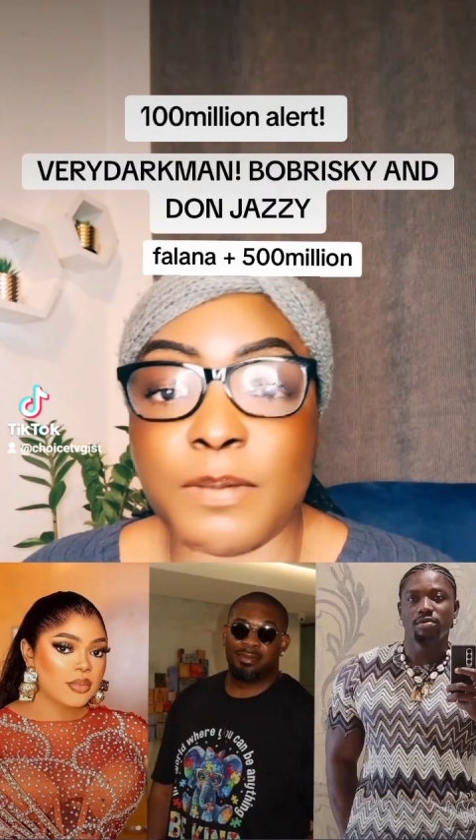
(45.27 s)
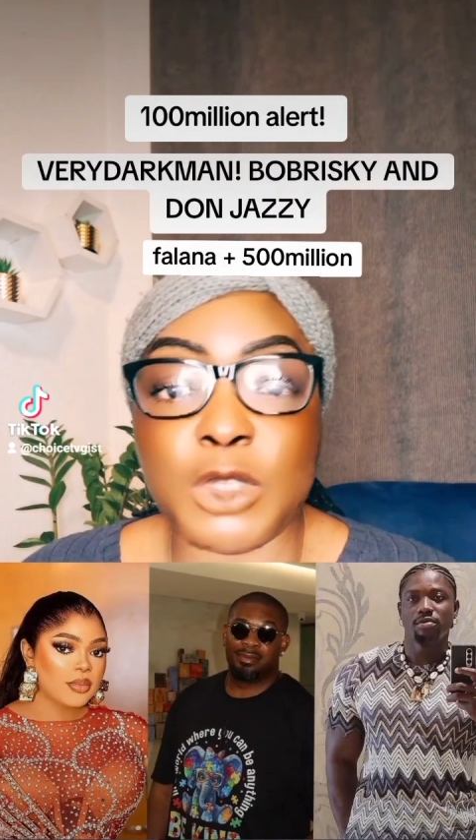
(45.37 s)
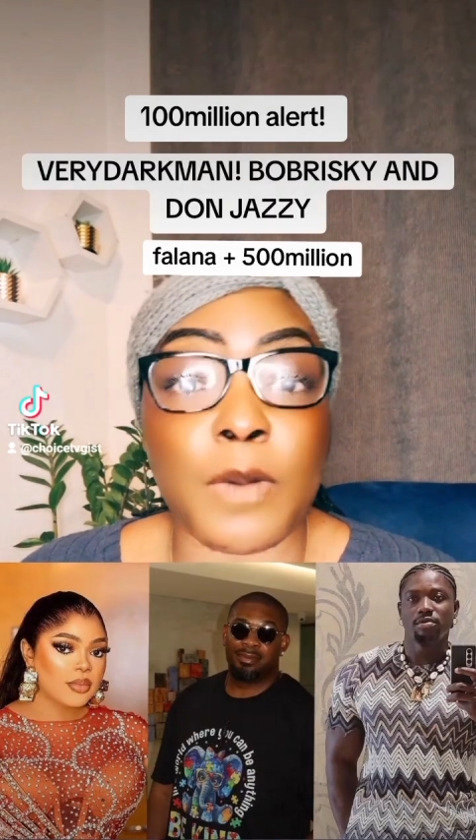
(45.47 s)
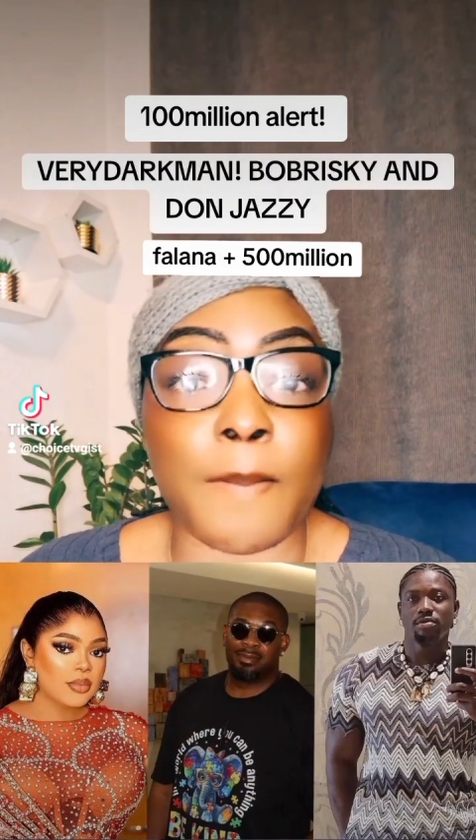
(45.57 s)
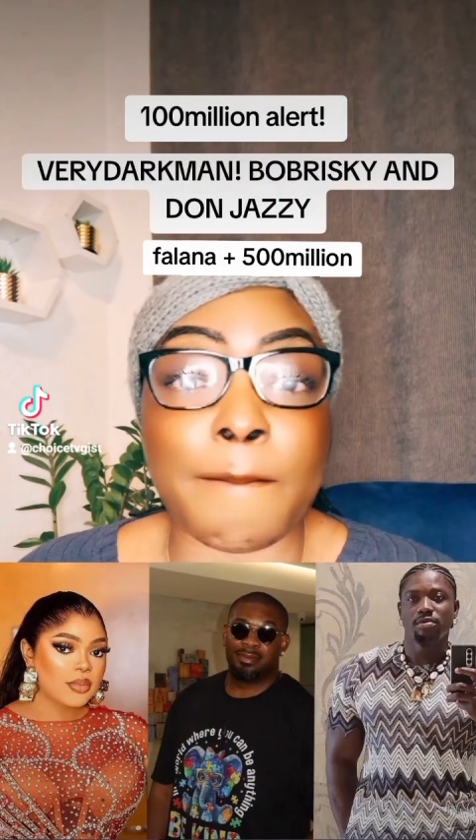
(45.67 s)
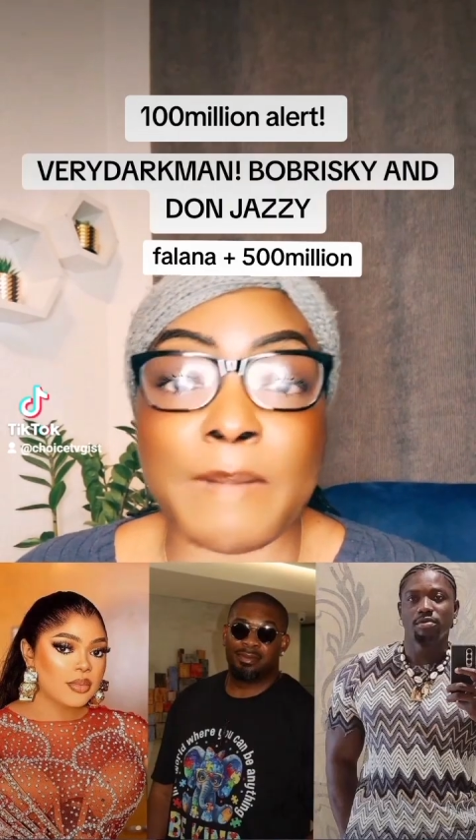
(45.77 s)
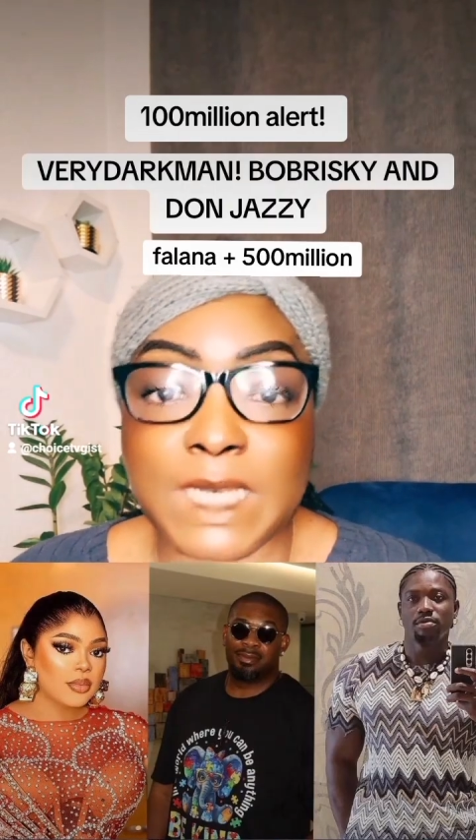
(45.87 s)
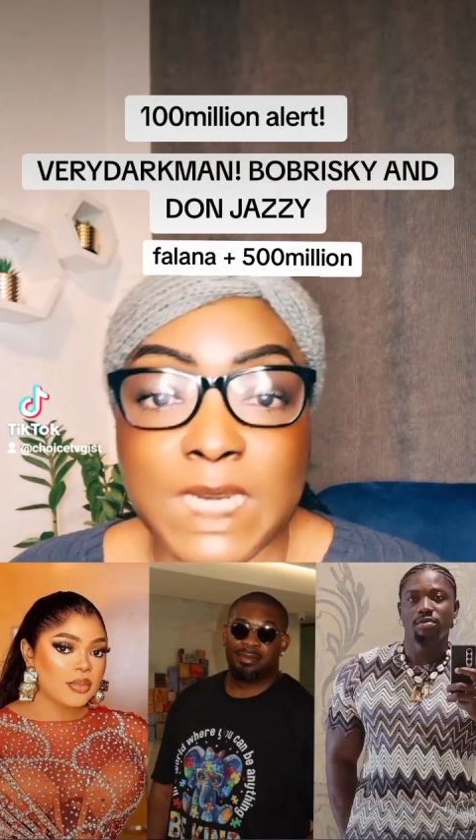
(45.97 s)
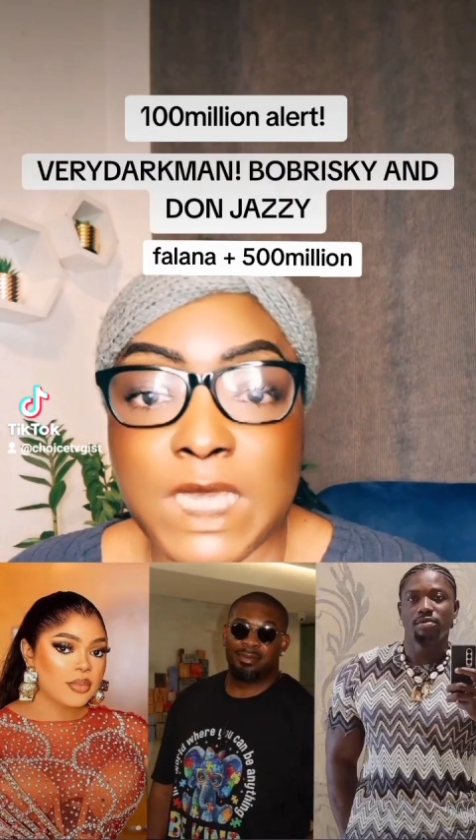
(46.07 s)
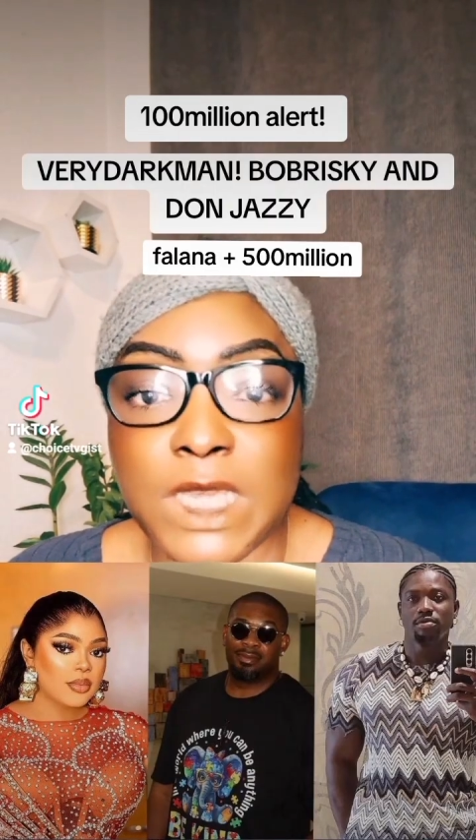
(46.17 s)
him some
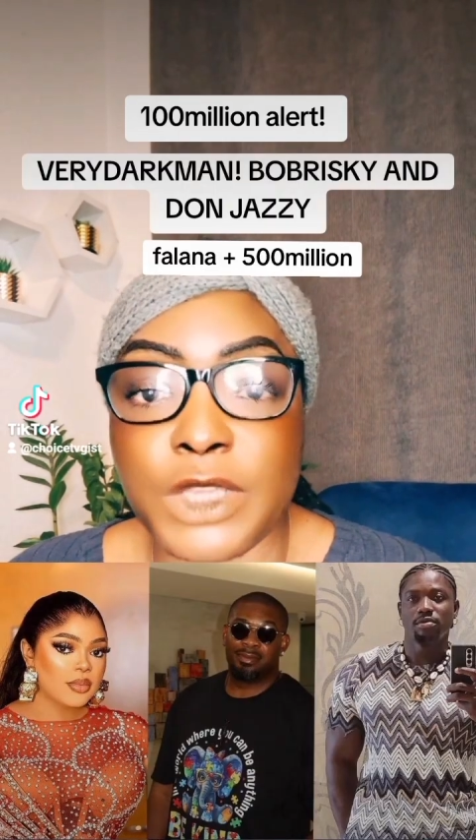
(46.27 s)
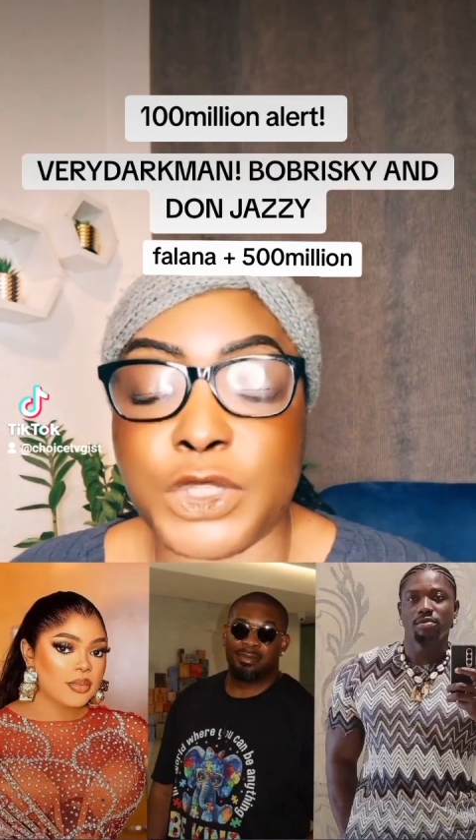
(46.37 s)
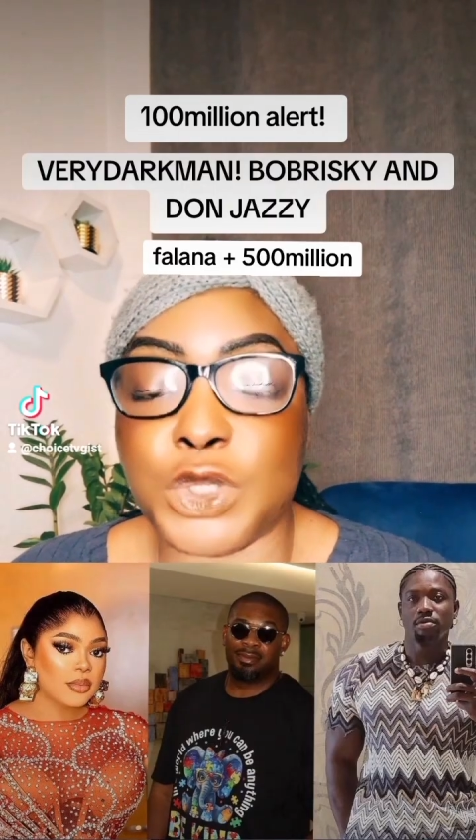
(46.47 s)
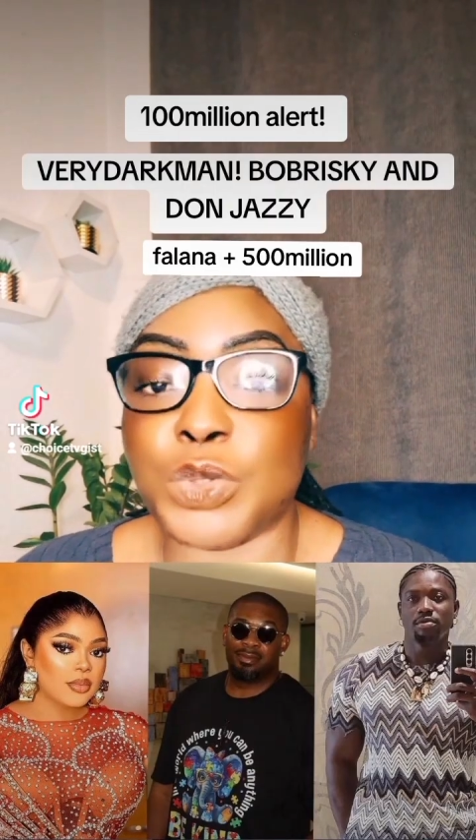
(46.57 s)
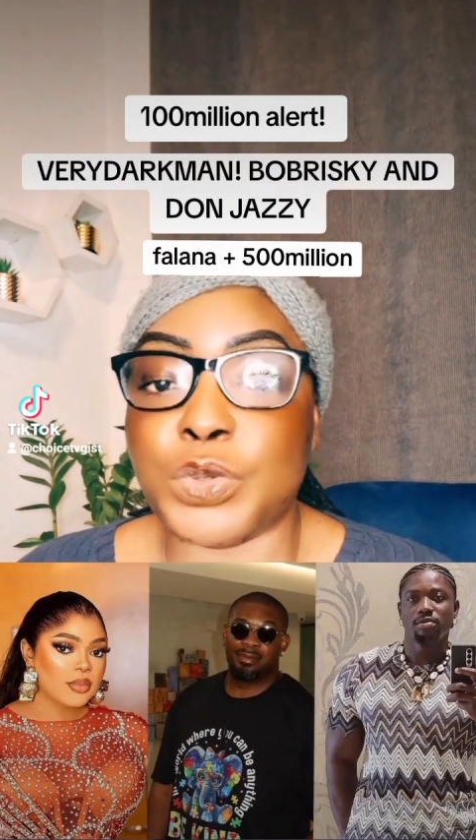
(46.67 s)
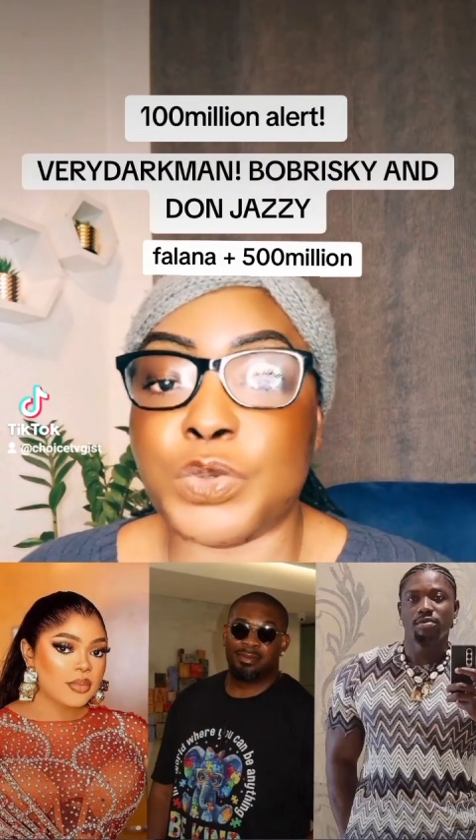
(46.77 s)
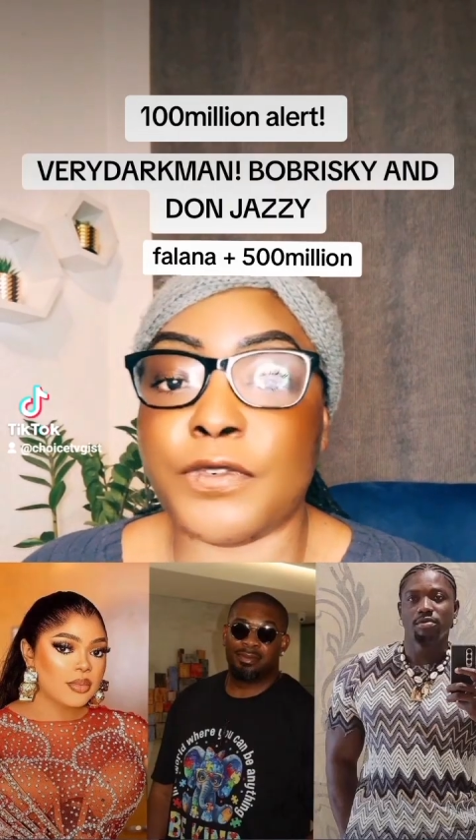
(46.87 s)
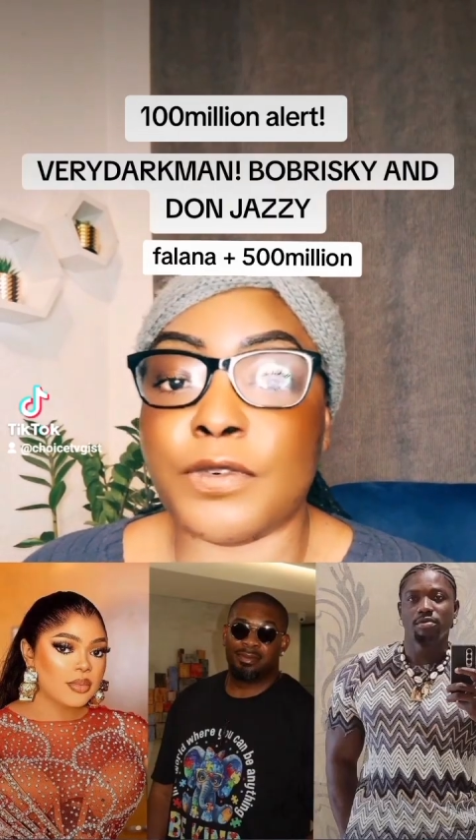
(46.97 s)
money to